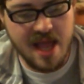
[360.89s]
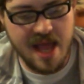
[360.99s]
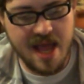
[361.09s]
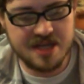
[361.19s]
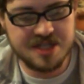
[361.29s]

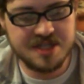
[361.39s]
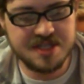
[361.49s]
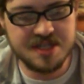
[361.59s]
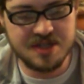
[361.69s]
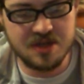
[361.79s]
And she
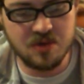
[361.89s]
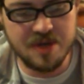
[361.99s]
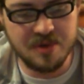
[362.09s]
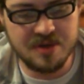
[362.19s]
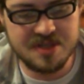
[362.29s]
sees the
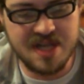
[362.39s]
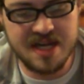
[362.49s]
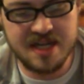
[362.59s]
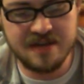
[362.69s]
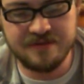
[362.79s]
creeper
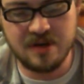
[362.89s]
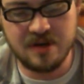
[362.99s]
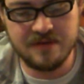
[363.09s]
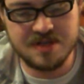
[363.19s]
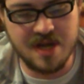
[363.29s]
standing in front
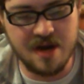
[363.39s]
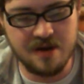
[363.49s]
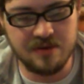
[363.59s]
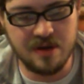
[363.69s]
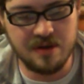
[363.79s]

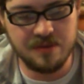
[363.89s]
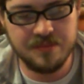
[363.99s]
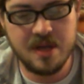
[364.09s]
scarecrow.